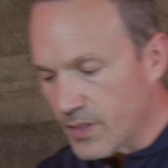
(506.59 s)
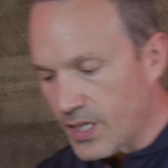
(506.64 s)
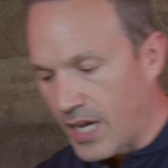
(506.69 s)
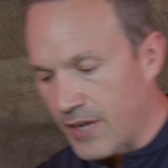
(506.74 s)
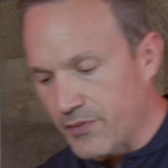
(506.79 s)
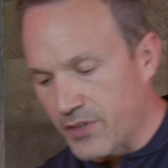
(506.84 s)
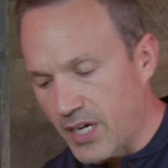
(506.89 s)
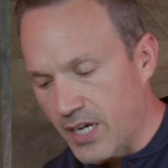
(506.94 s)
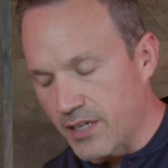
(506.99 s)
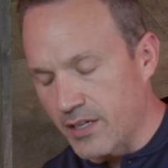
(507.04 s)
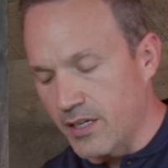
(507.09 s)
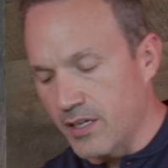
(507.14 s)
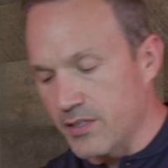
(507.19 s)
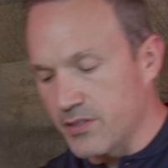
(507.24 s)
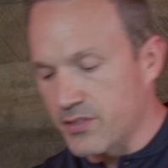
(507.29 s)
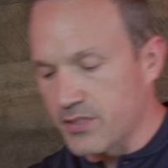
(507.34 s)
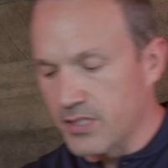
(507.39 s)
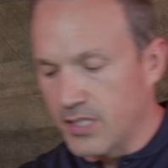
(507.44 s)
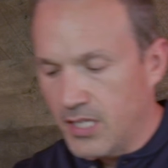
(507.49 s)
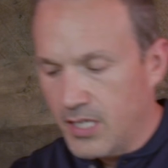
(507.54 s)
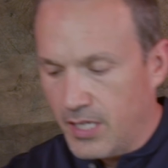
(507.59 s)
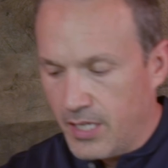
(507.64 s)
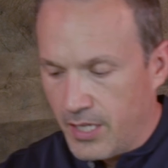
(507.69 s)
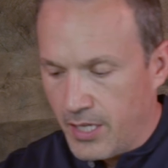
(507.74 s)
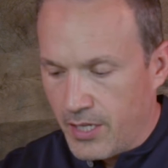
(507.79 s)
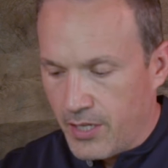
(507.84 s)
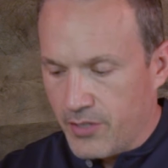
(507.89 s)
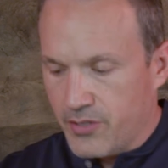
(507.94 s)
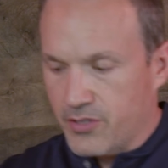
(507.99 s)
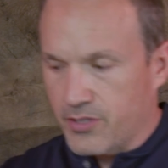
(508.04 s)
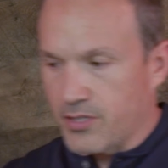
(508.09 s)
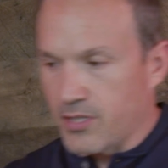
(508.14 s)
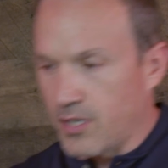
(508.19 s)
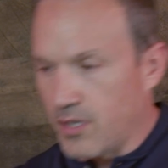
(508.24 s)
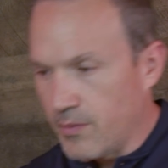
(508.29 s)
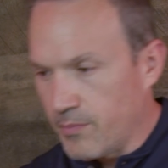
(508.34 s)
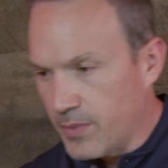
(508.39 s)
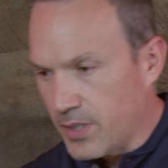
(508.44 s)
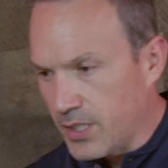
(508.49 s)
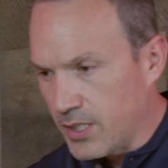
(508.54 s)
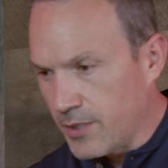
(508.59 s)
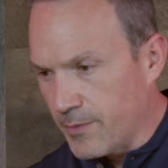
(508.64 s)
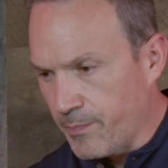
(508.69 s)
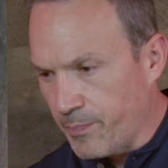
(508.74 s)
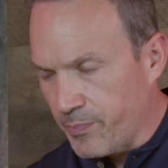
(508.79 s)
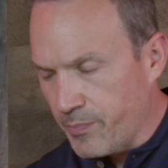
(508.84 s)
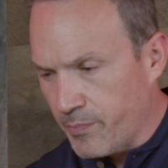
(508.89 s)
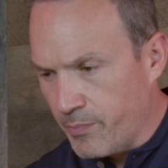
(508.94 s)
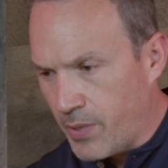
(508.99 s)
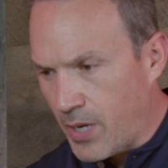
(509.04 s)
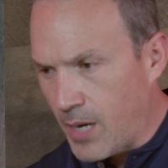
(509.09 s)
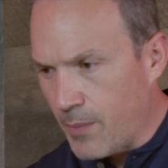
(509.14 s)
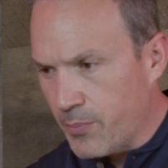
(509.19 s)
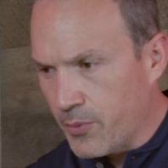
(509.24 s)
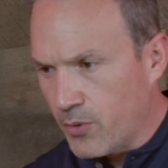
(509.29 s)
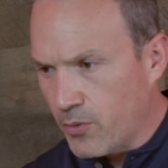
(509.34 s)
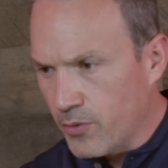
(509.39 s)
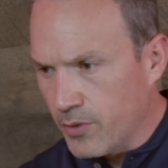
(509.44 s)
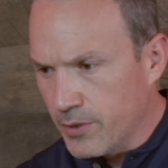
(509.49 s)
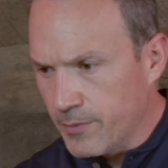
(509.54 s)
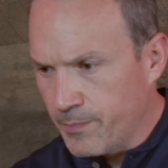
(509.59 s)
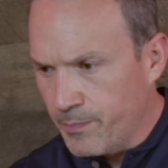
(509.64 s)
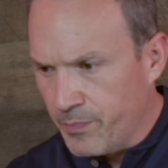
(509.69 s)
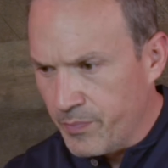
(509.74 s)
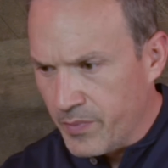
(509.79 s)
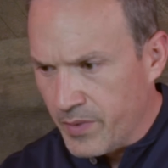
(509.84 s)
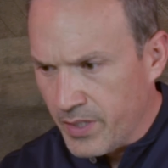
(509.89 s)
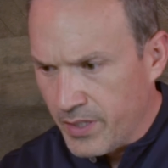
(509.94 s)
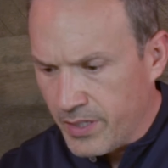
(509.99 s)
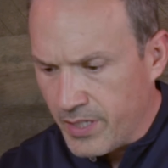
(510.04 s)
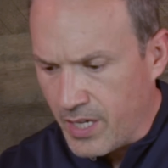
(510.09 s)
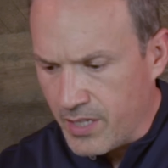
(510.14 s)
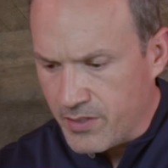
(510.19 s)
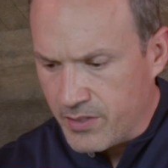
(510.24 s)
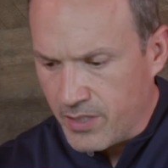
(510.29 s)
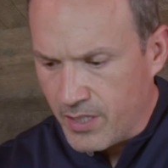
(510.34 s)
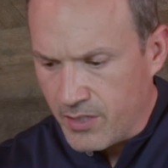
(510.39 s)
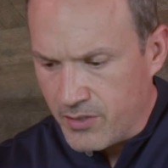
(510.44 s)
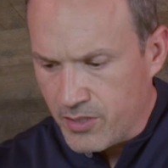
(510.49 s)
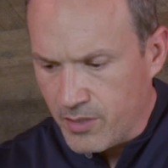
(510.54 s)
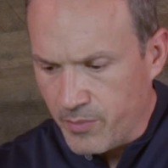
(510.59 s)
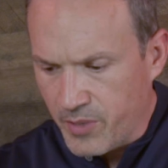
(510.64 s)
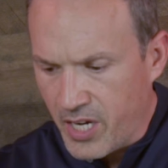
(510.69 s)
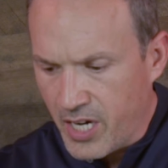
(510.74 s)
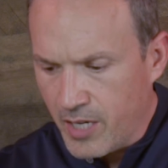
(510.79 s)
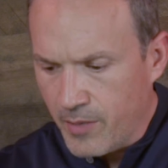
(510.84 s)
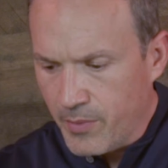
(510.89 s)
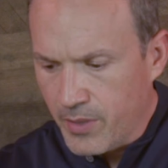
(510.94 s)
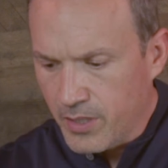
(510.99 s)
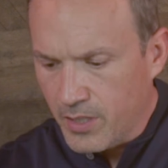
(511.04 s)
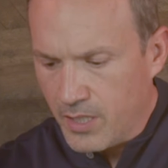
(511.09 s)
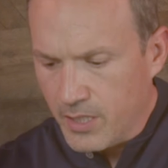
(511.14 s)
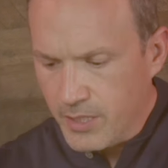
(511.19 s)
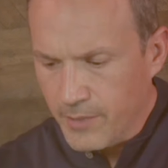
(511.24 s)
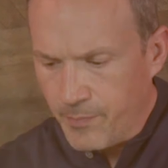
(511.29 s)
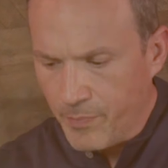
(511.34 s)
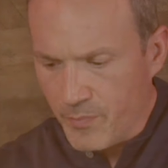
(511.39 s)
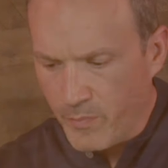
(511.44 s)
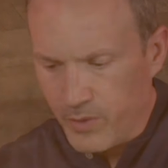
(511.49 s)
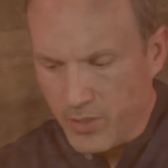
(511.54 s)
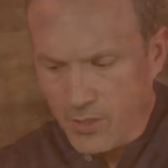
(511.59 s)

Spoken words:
I've got us some popcorn that's got some caramel on it with a